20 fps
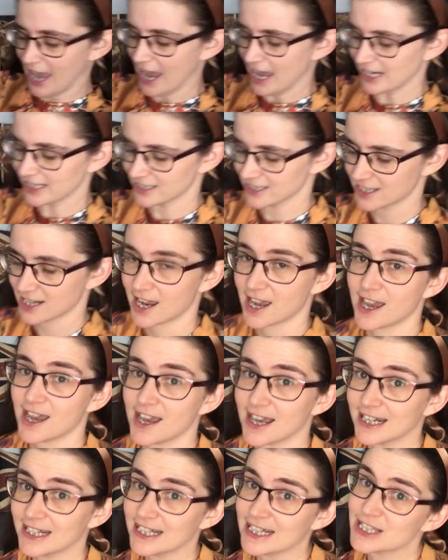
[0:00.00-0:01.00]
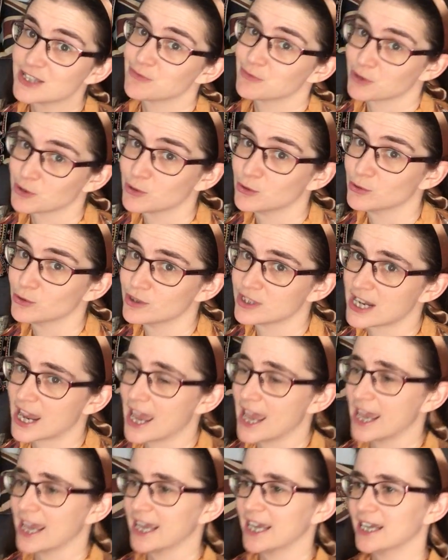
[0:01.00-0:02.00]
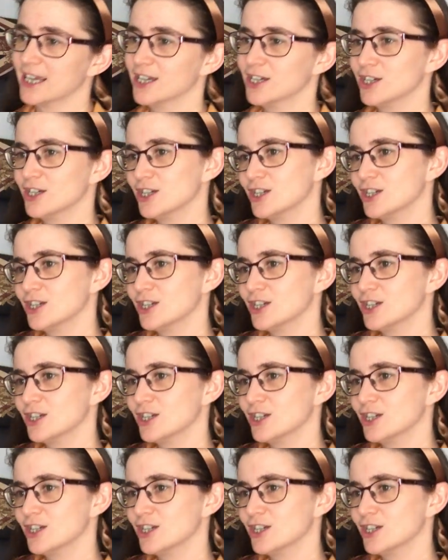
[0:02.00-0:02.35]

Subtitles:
and at least record a